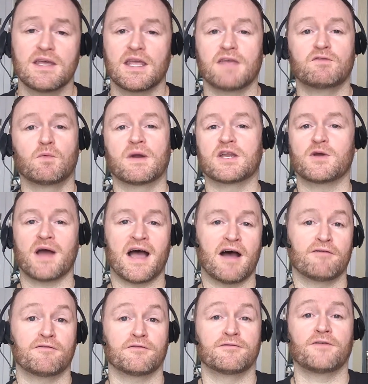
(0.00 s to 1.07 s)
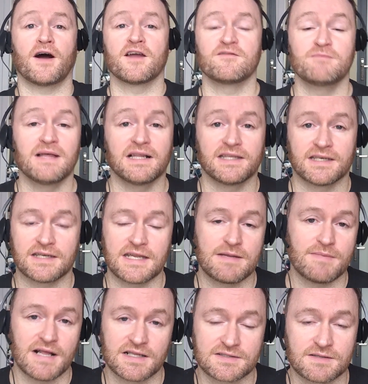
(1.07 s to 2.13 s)
even when you have five million
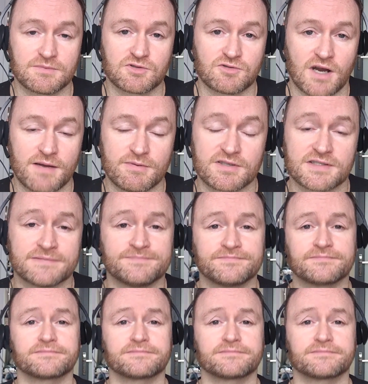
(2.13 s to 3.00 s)
email subscribers.